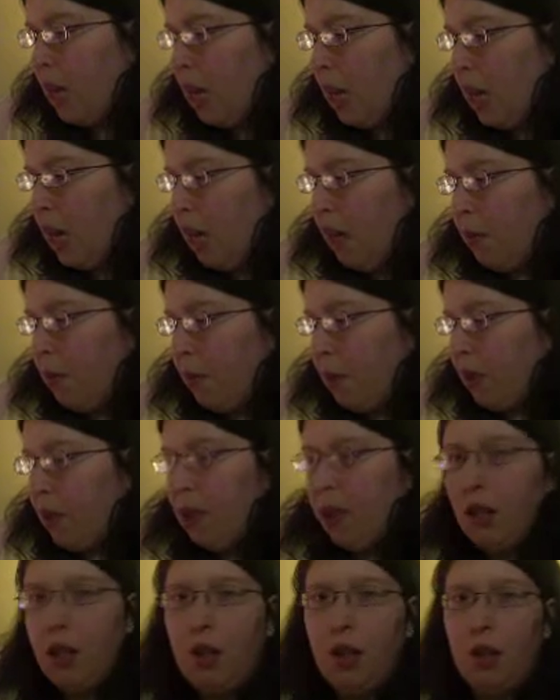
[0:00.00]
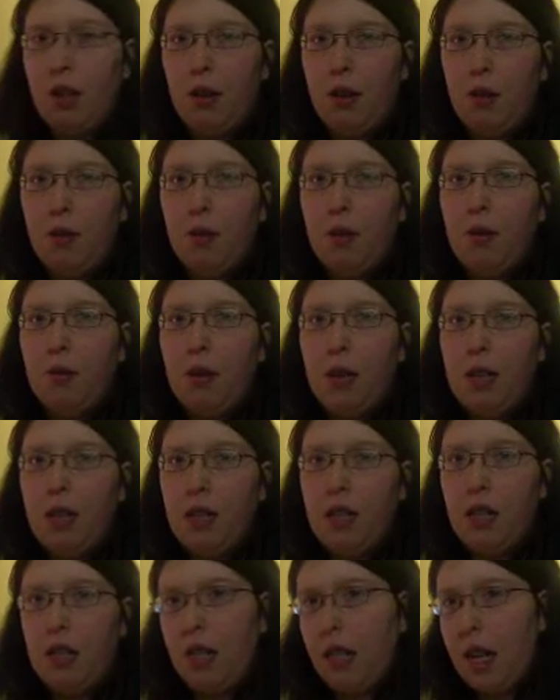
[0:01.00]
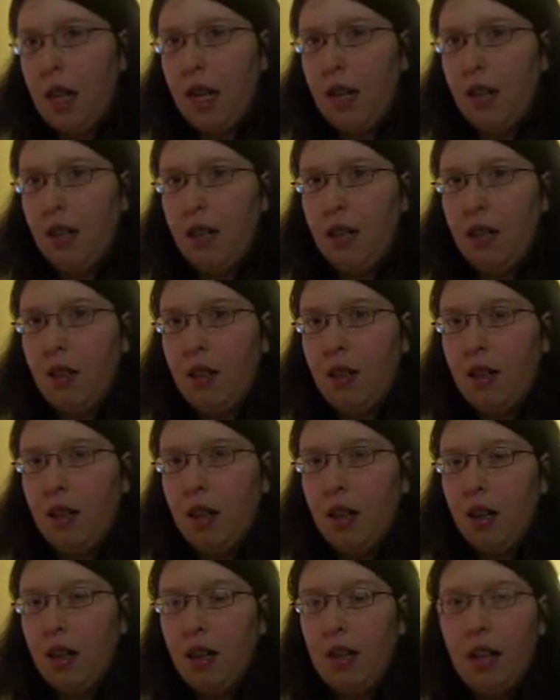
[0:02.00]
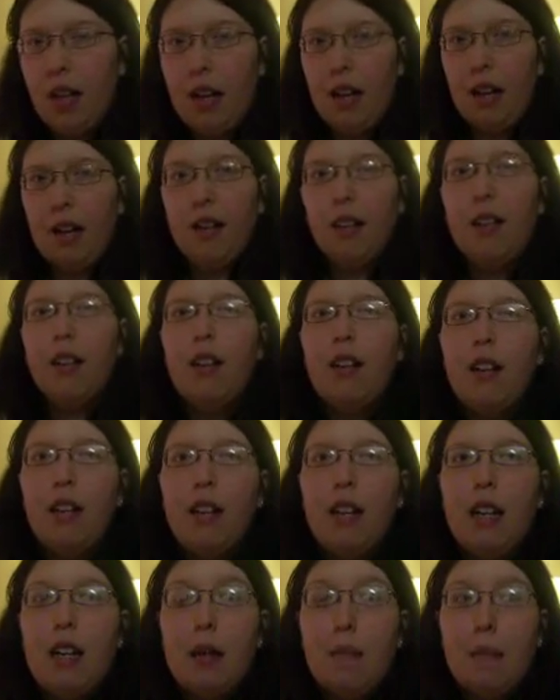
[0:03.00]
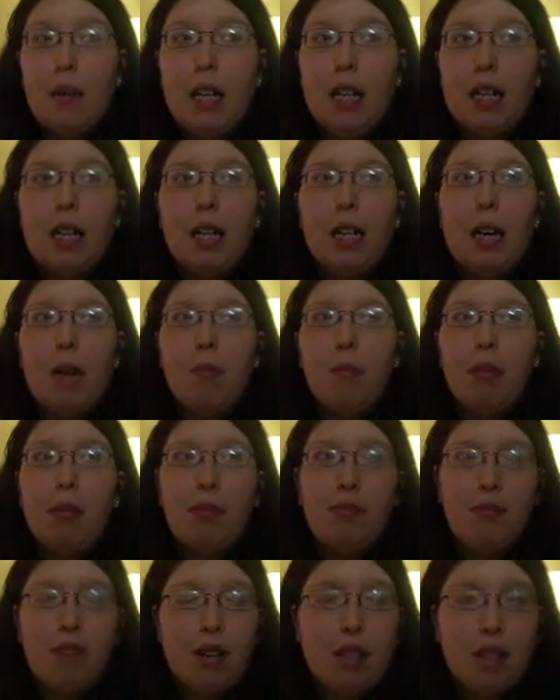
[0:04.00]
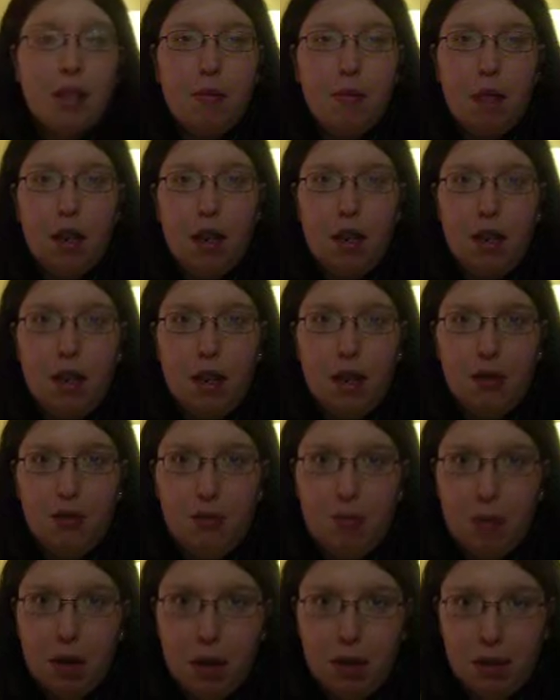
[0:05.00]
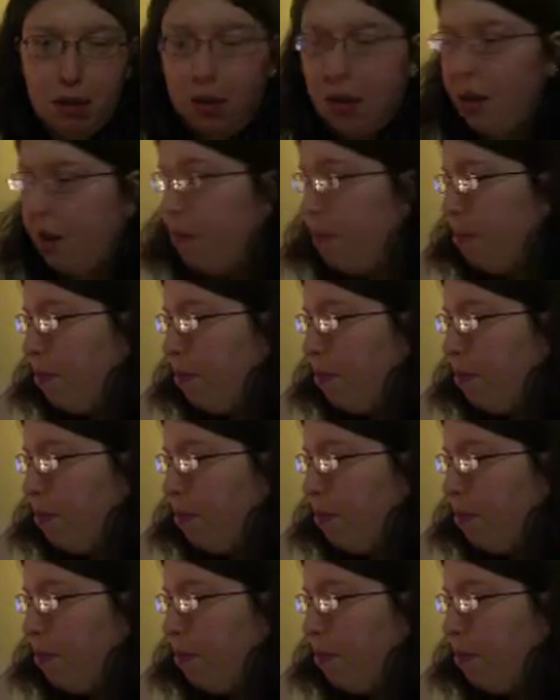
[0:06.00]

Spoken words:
I wanted to show you a recent deck that me and a couple of friends of mine have built.